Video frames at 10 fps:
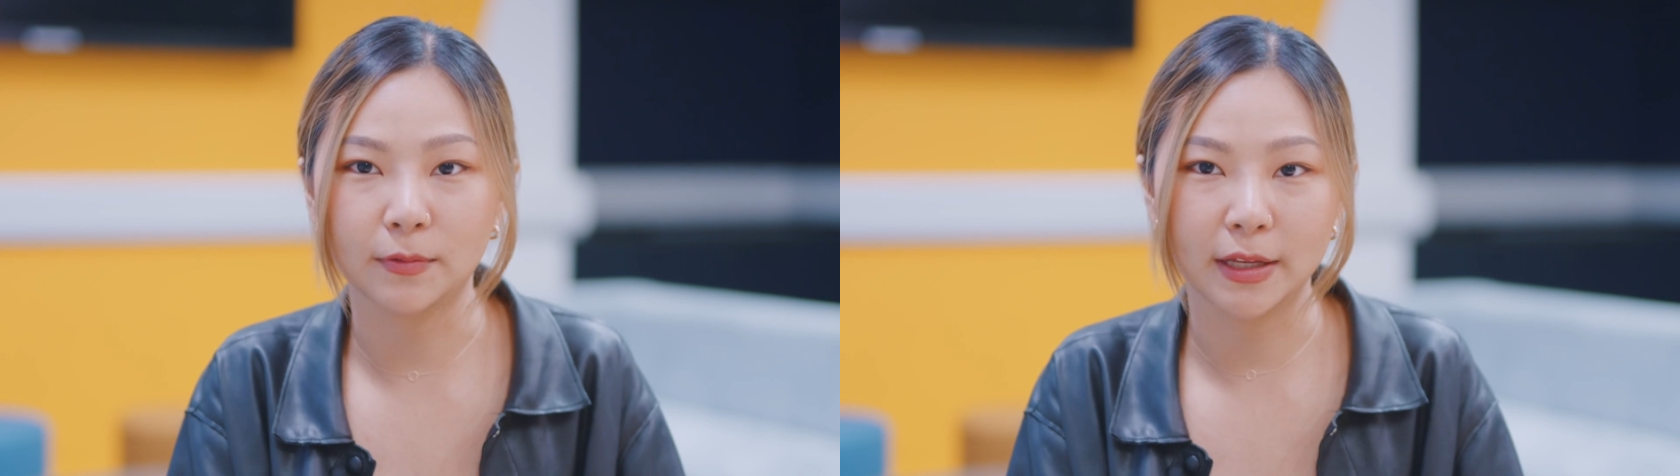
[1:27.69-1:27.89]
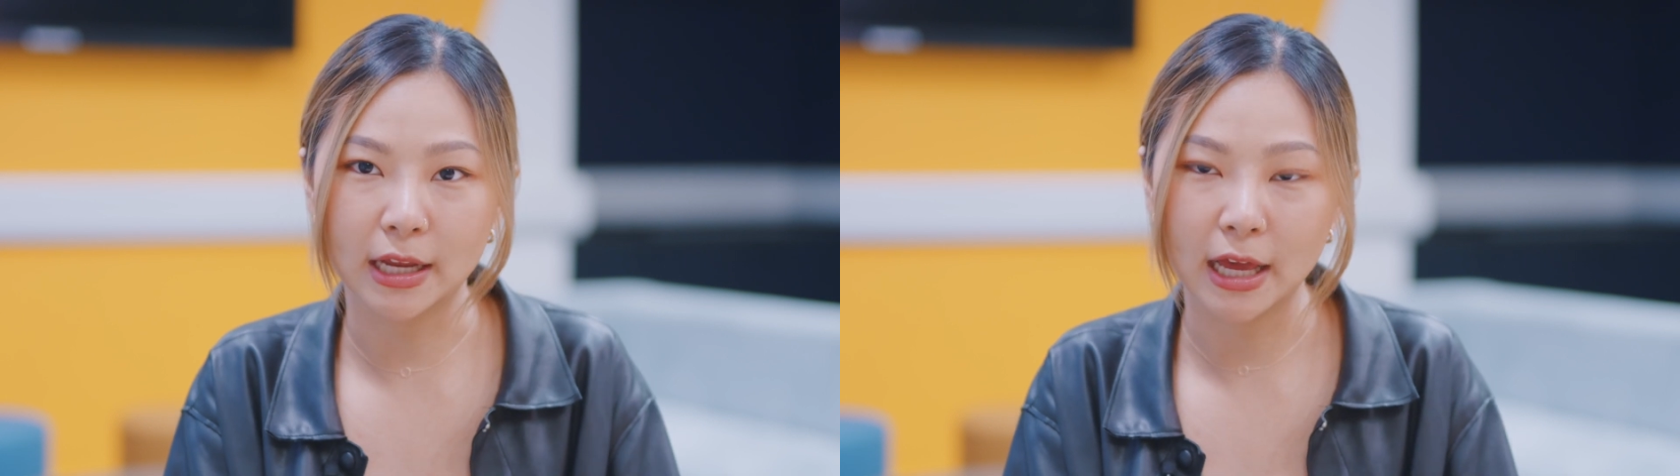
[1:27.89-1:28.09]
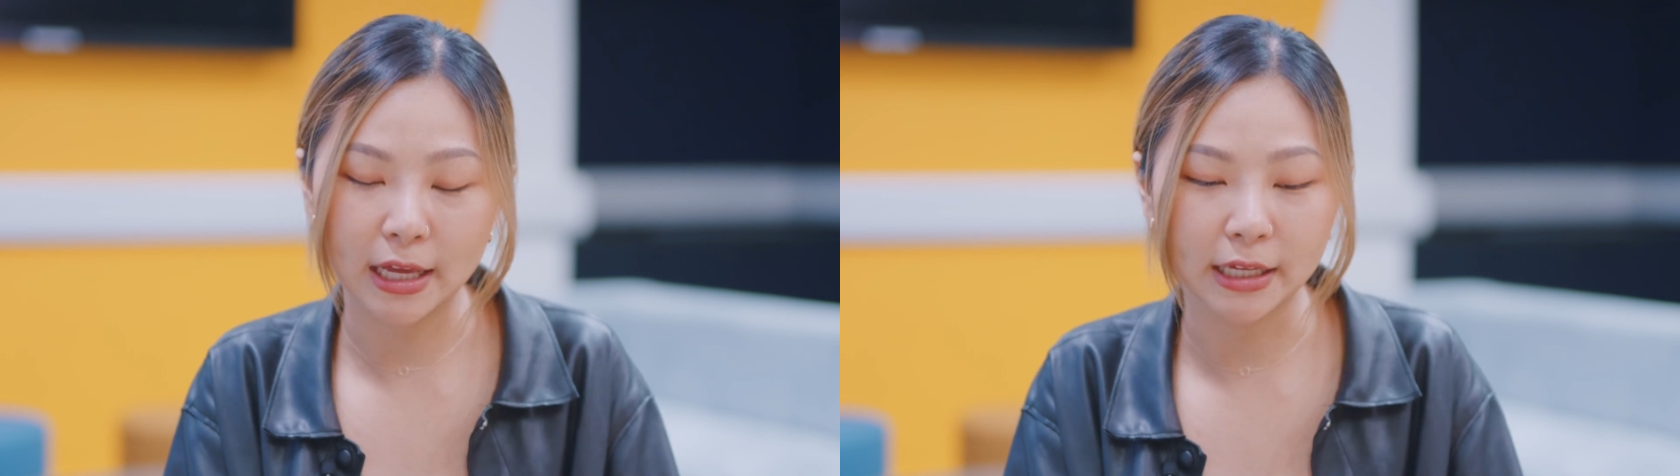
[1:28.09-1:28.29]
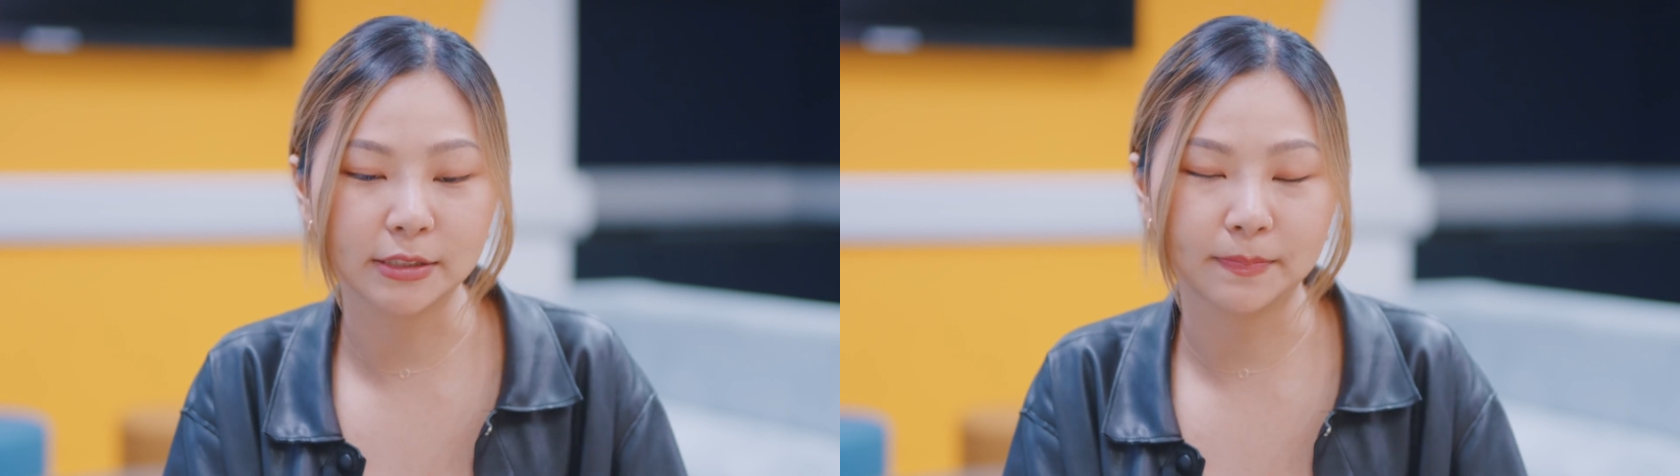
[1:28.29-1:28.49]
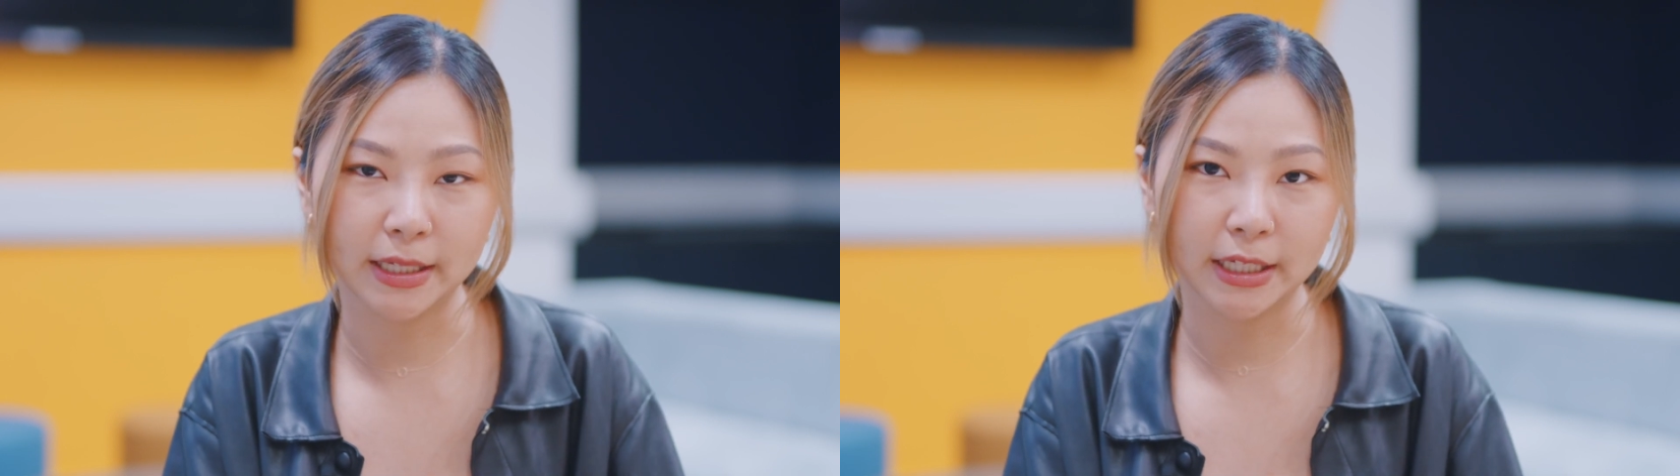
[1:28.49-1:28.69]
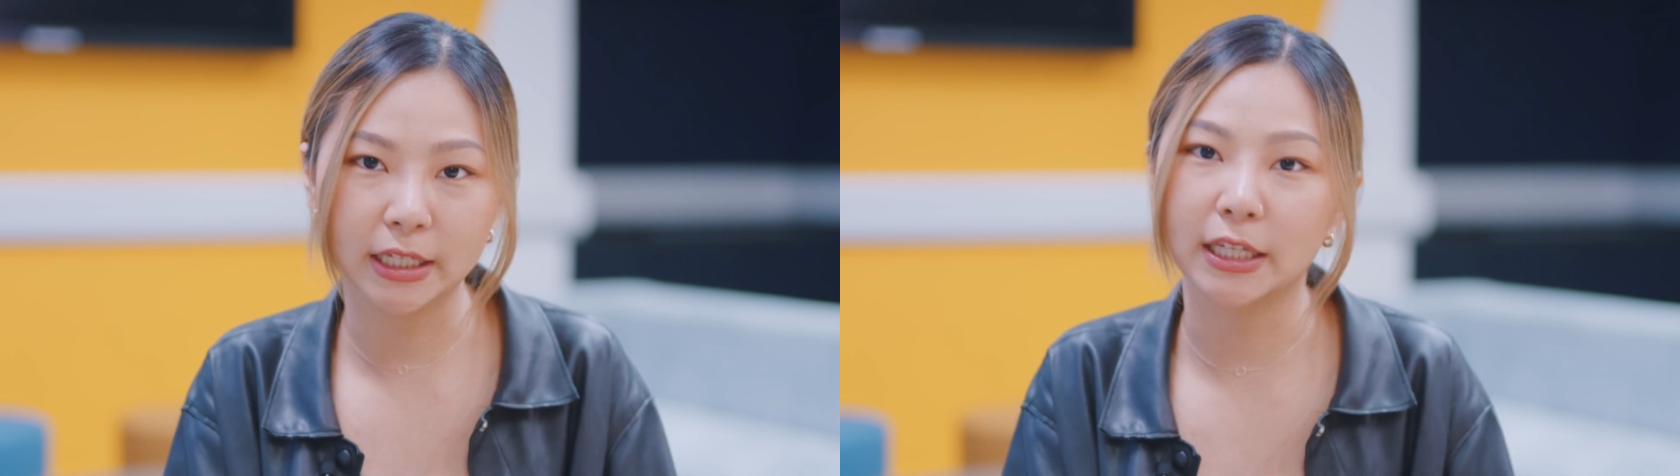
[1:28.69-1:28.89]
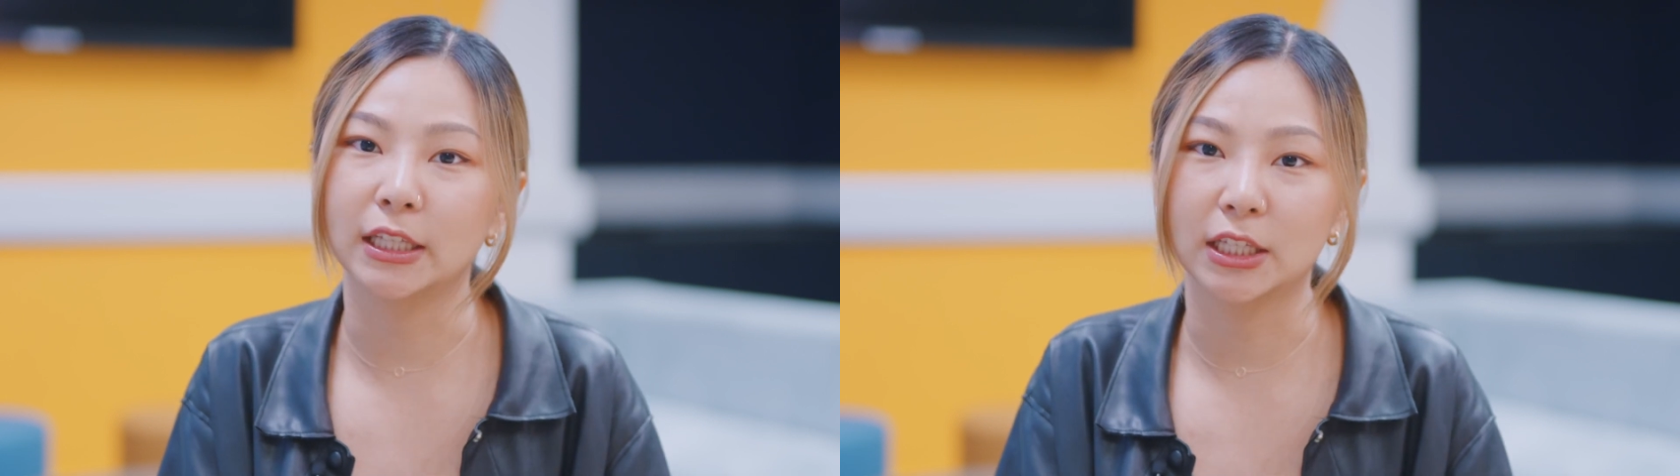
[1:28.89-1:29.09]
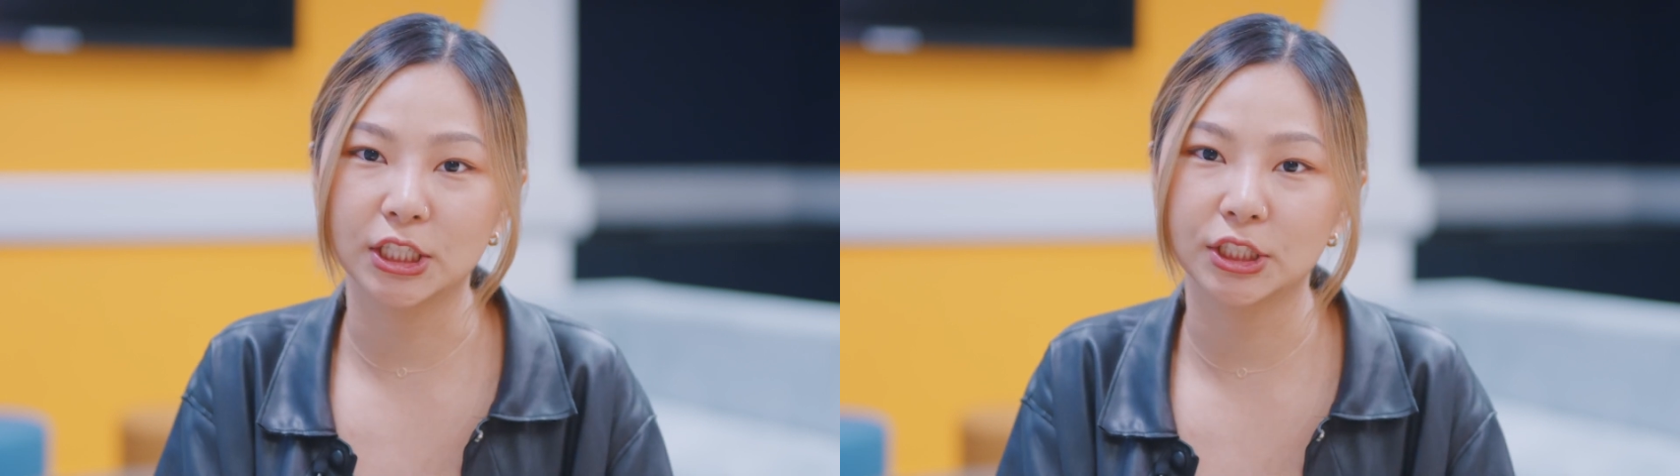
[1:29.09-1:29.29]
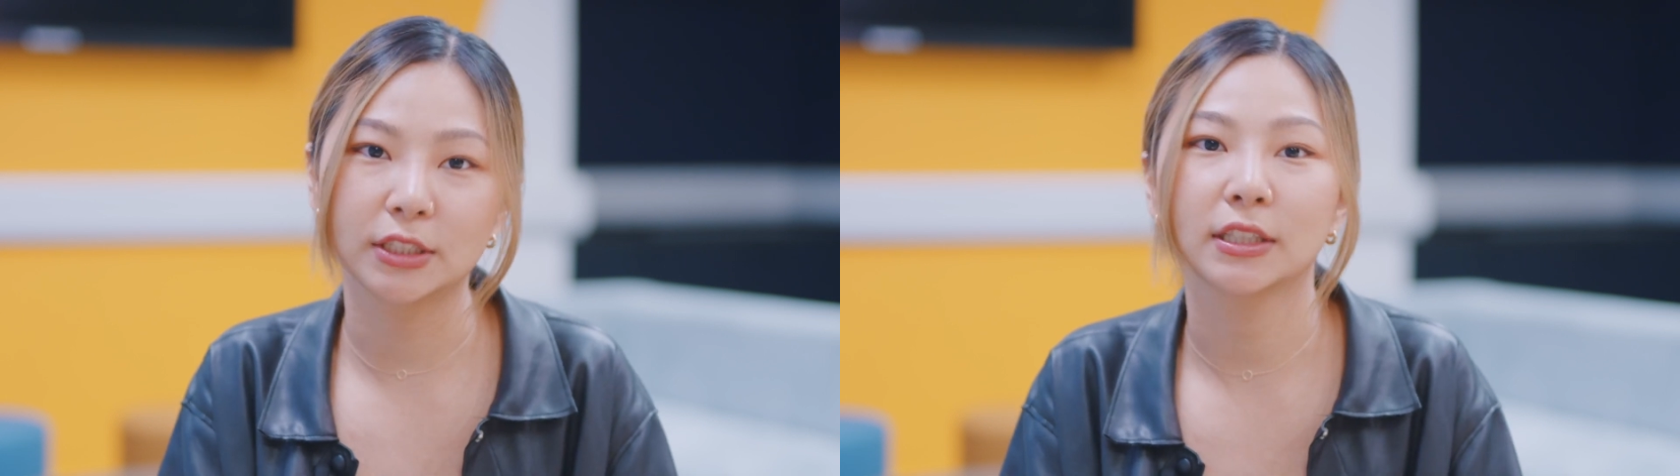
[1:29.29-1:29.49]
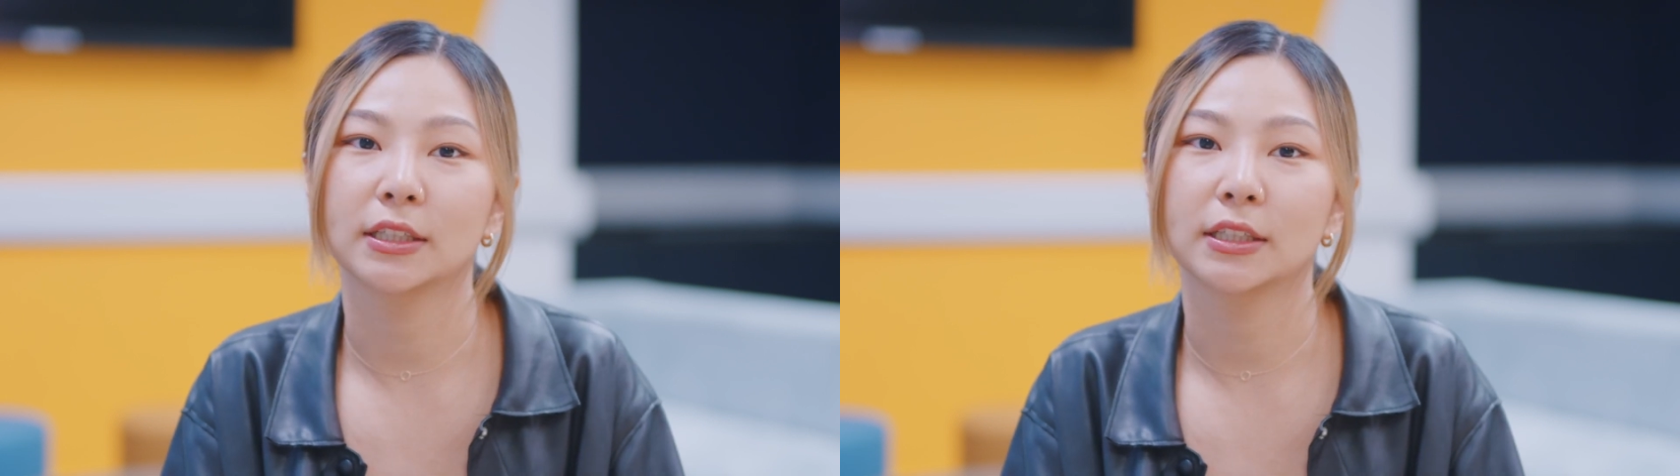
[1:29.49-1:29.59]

when I speak in English.